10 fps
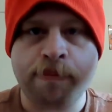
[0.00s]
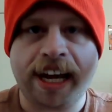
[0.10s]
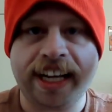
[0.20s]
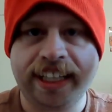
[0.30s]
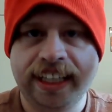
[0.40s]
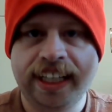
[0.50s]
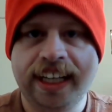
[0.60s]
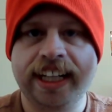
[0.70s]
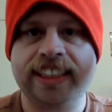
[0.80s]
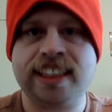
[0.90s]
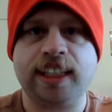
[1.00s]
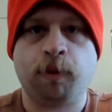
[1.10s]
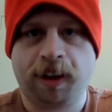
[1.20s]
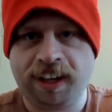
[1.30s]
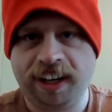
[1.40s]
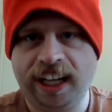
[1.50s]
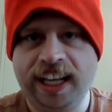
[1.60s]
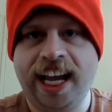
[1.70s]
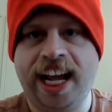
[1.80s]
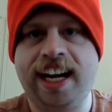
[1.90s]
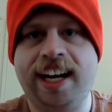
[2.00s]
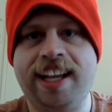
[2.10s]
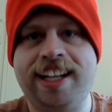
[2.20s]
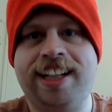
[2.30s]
bed that's in the wall, and then